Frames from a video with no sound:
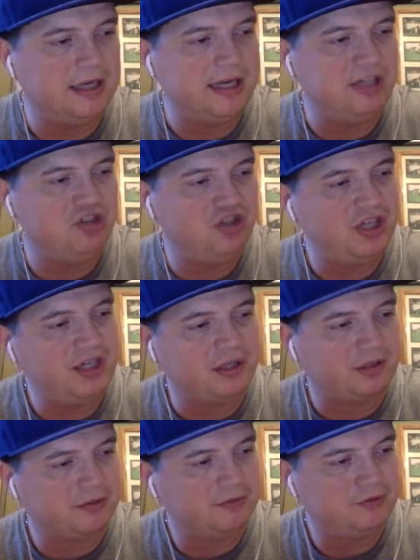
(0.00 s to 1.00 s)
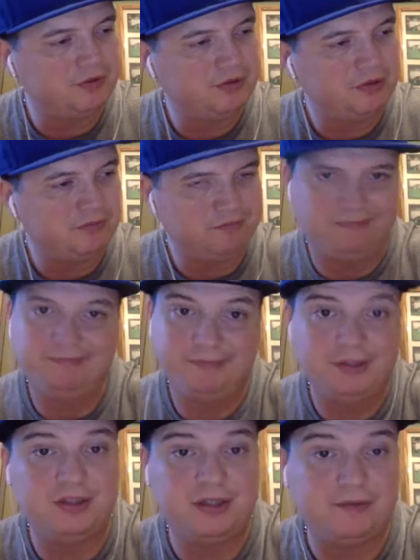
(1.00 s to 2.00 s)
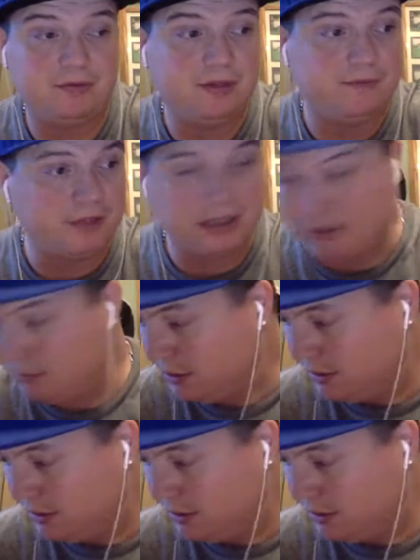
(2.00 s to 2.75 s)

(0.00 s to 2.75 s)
a Jeter? You just have to wait and find out.